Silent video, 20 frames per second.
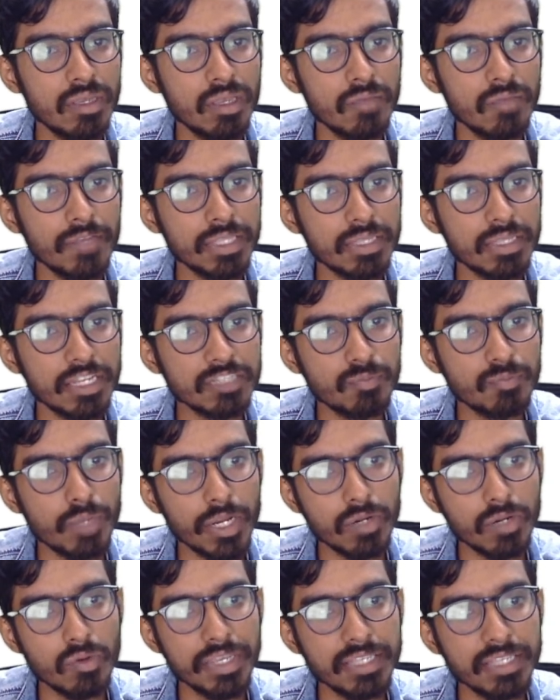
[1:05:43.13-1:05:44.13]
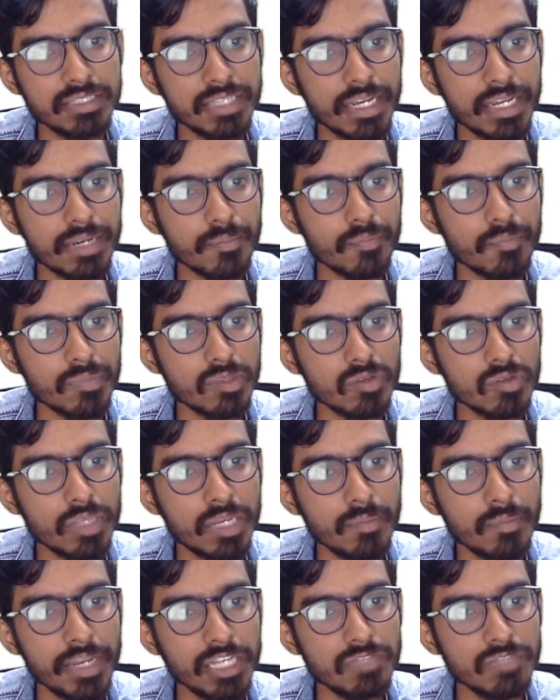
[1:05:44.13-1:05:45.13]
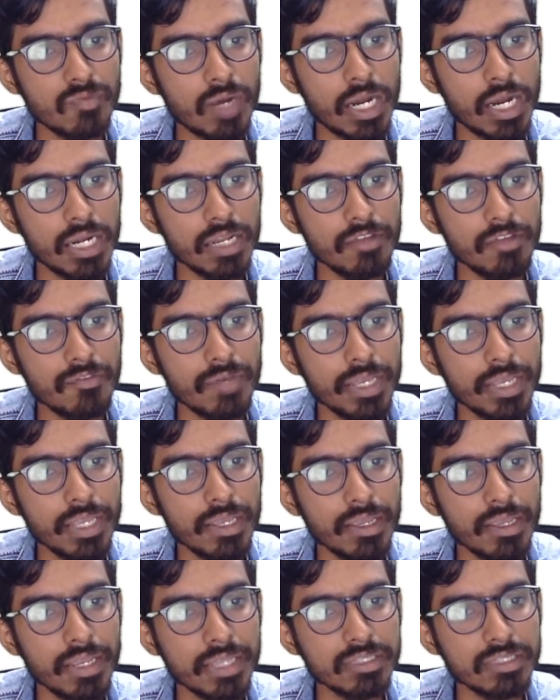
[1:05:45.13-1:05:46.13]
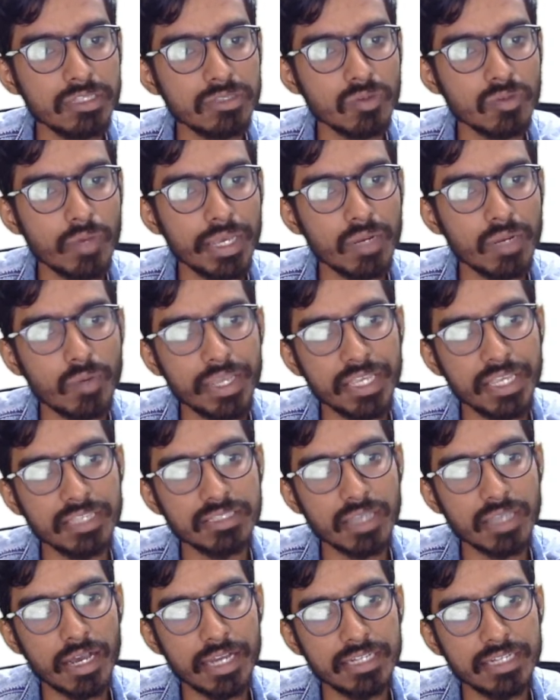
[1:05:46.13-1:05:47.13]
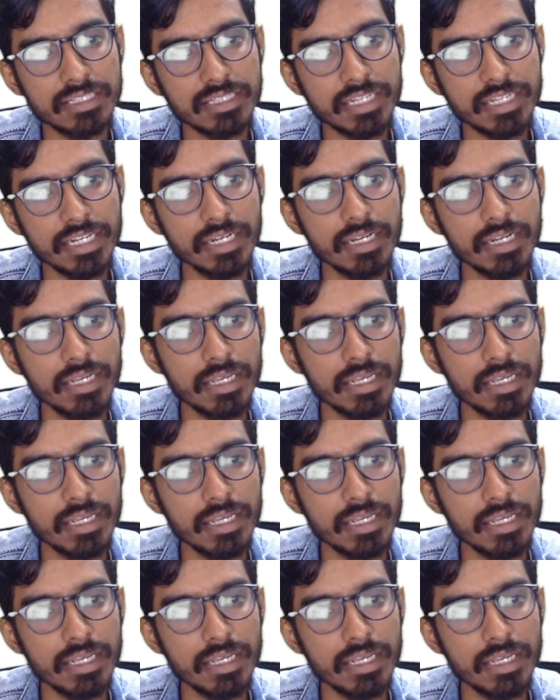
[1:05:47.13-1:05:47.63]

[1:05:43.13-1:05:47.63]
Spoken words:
With respect to z, that means 45 x square y is constant.